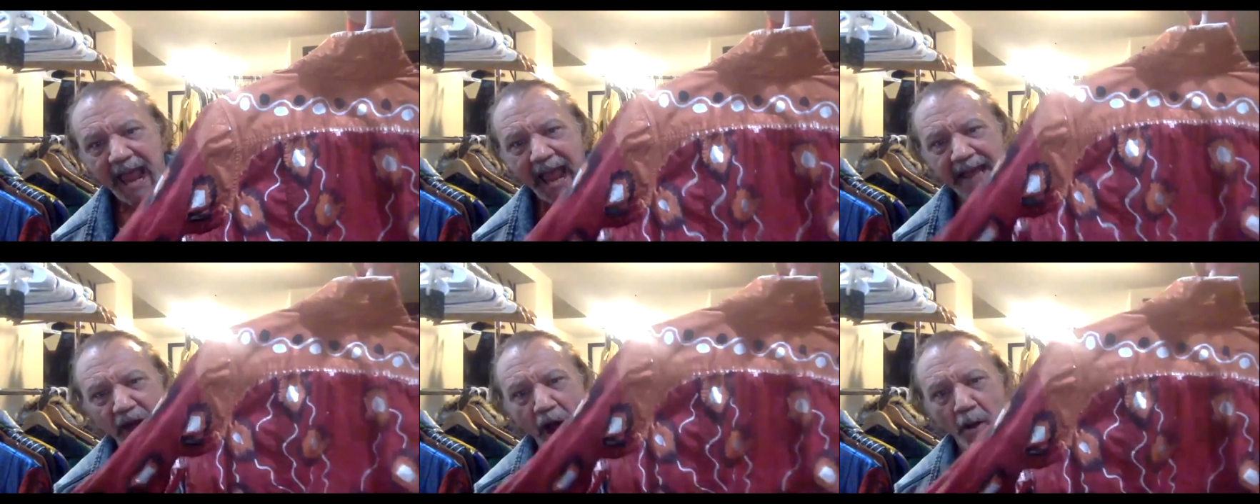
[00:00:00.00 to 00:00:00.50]

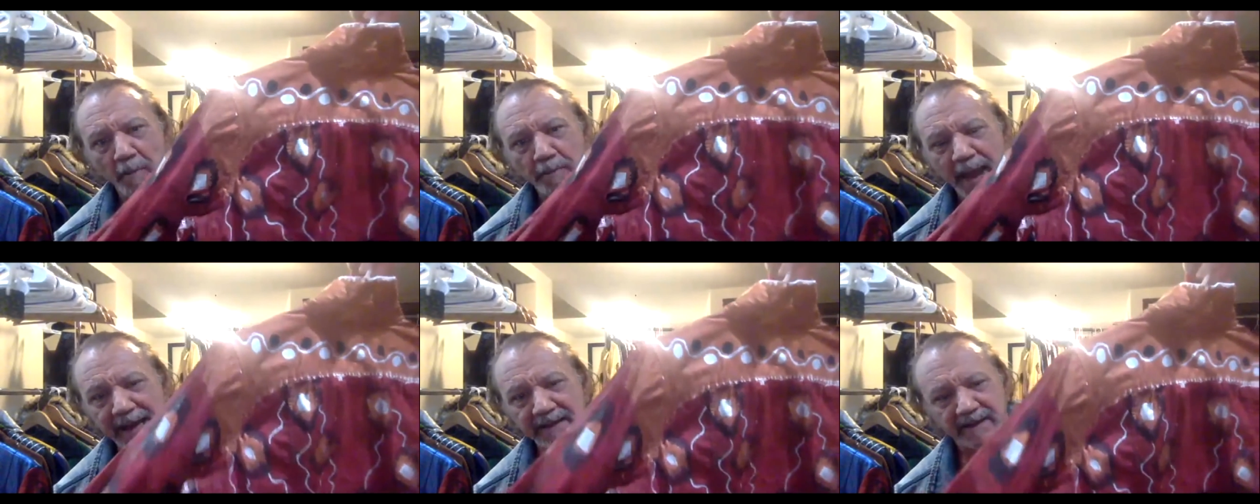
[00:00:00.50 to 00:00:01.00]
and I'll
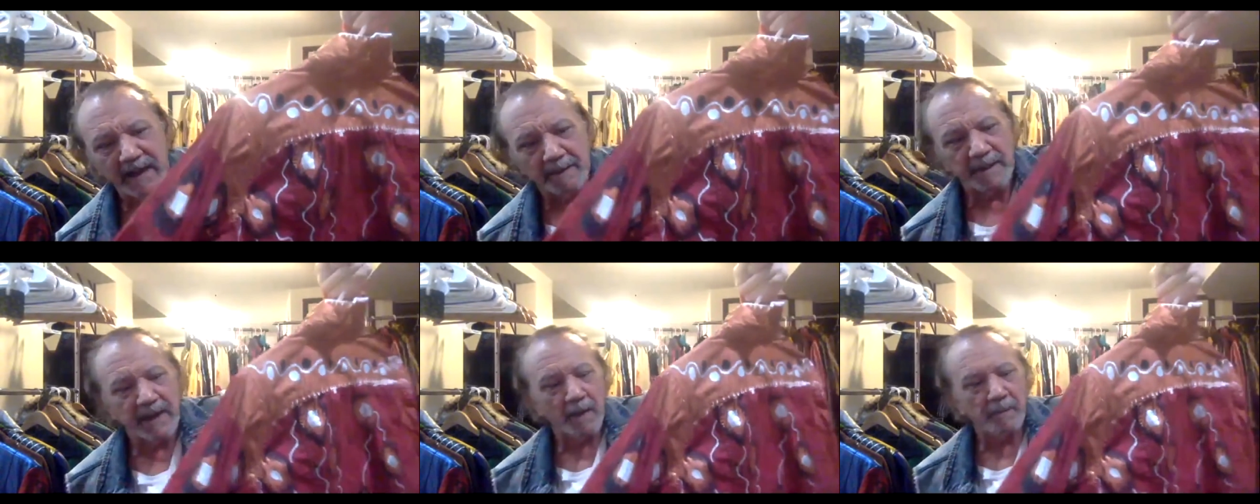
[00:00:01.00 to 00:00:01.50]
paint them,
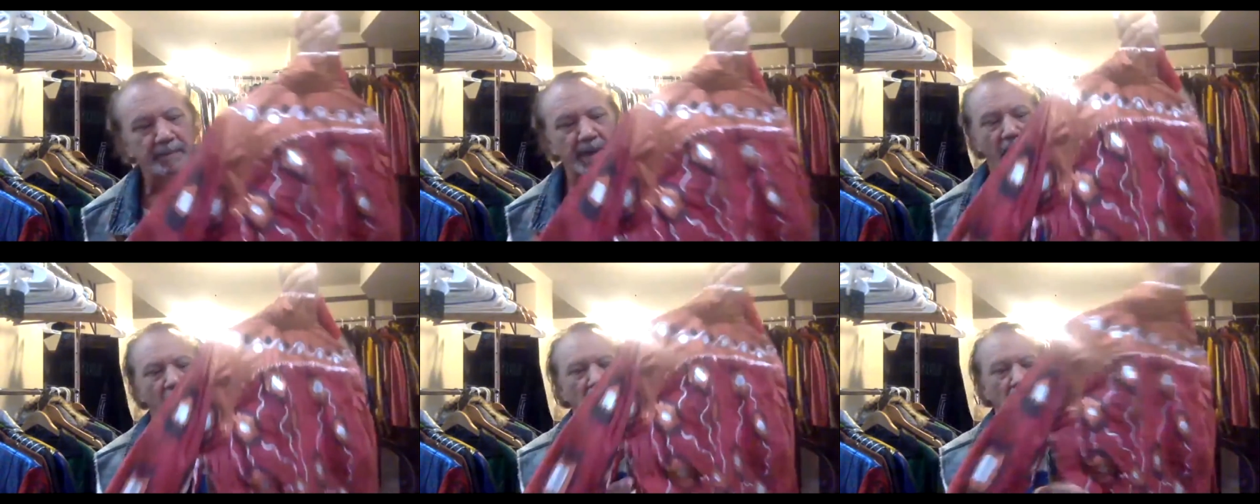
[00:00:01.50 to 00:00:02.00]
and
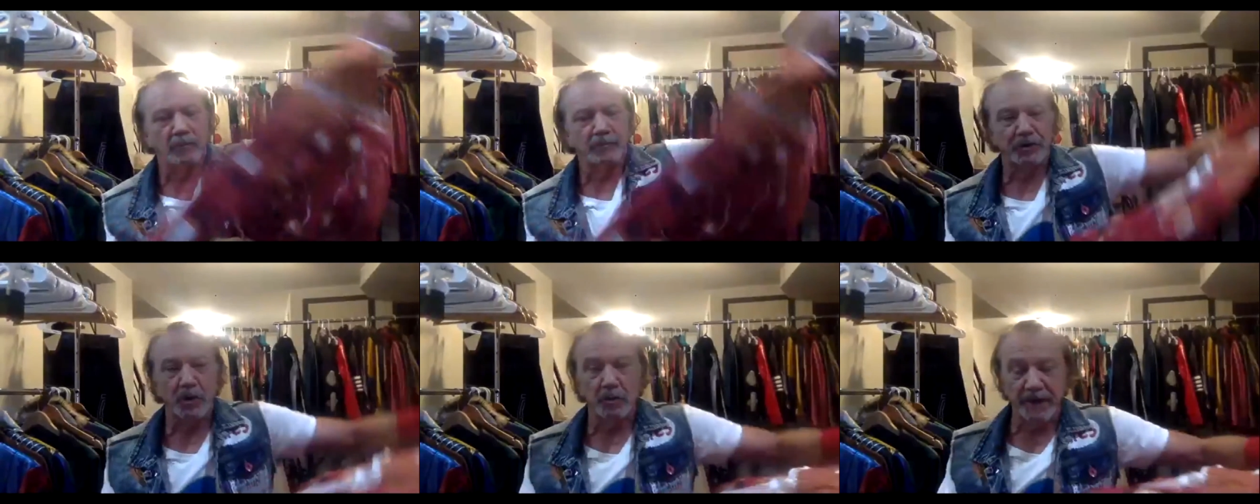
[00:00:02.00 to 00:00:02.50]
I'll
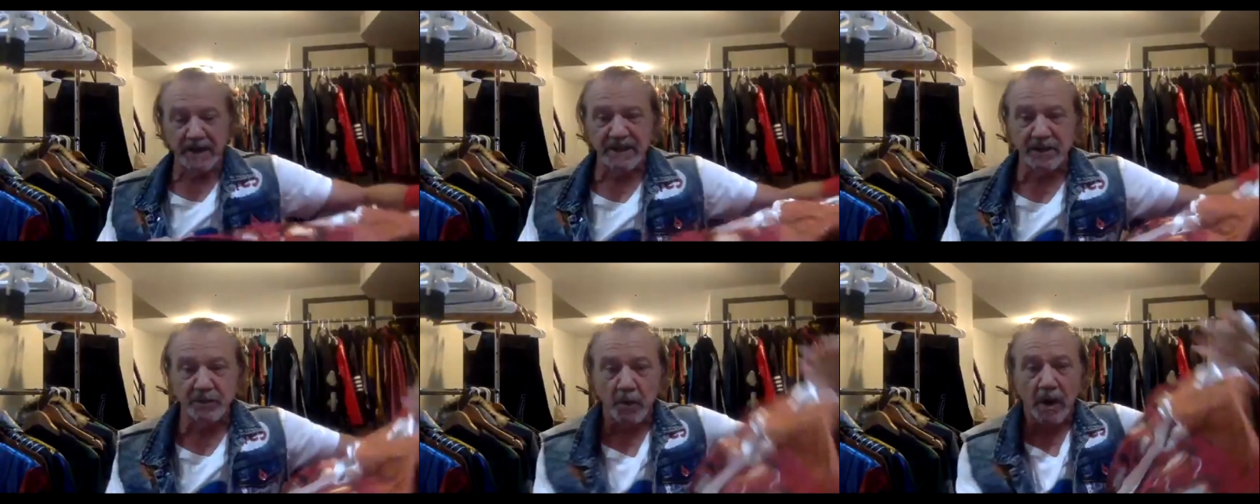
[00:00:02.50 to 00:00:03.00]
do, this
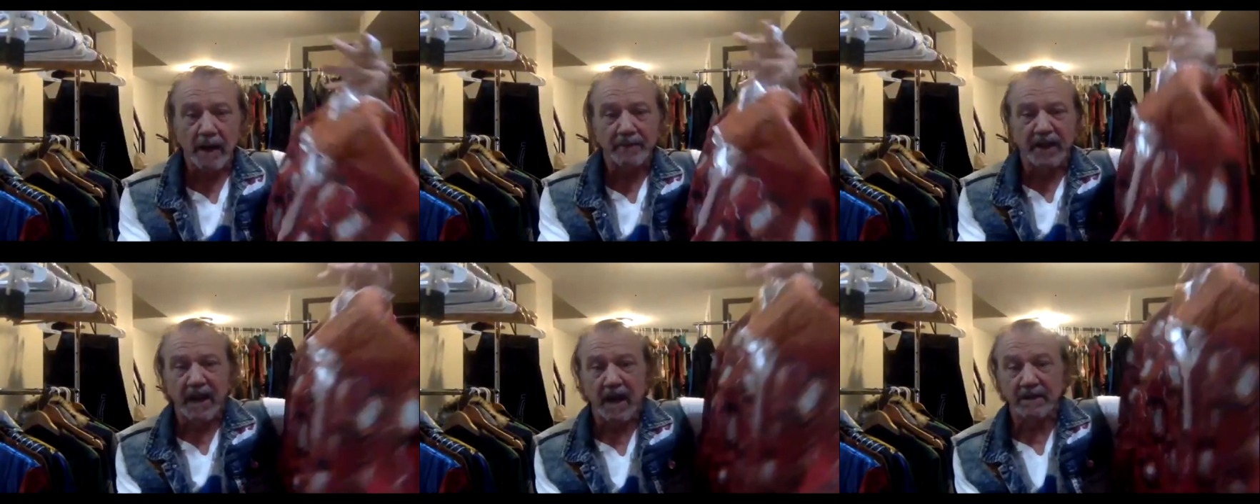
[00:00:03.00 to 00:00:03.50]
is where
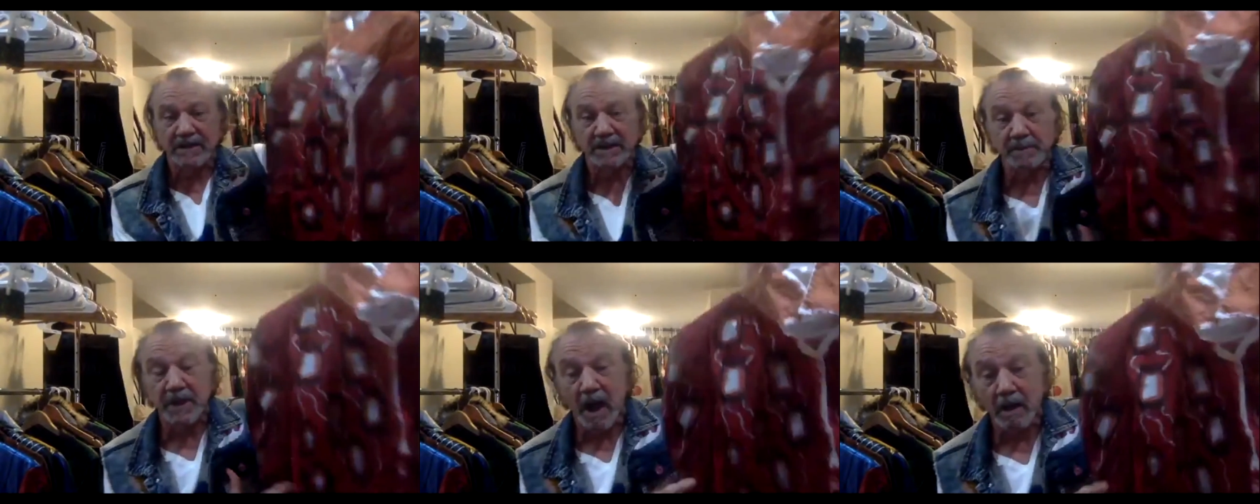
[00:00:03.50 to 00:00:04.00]
the
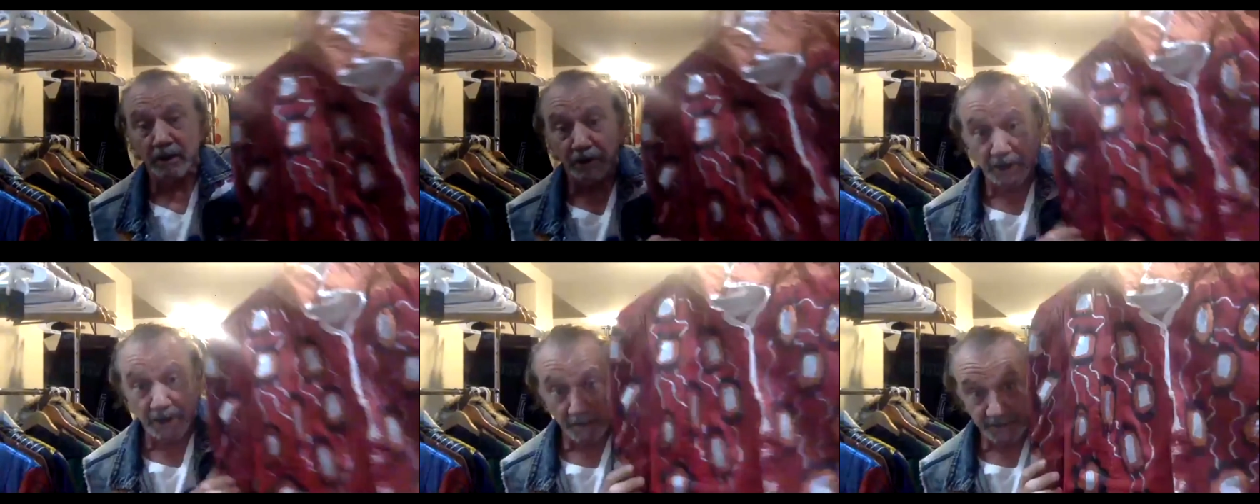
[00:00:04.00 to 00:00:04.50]
custom color
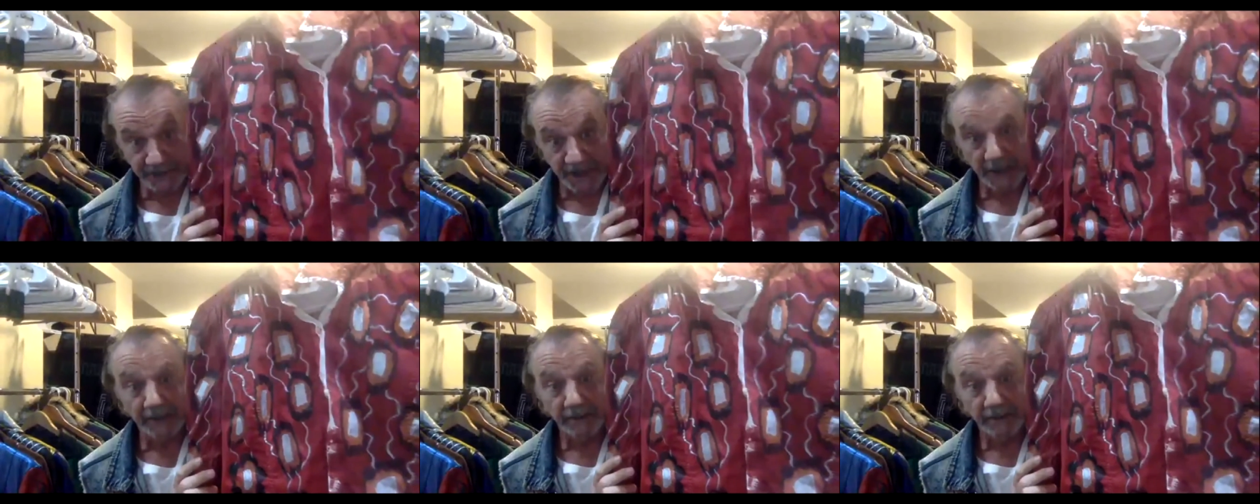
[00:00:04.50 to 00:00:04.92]
comes in,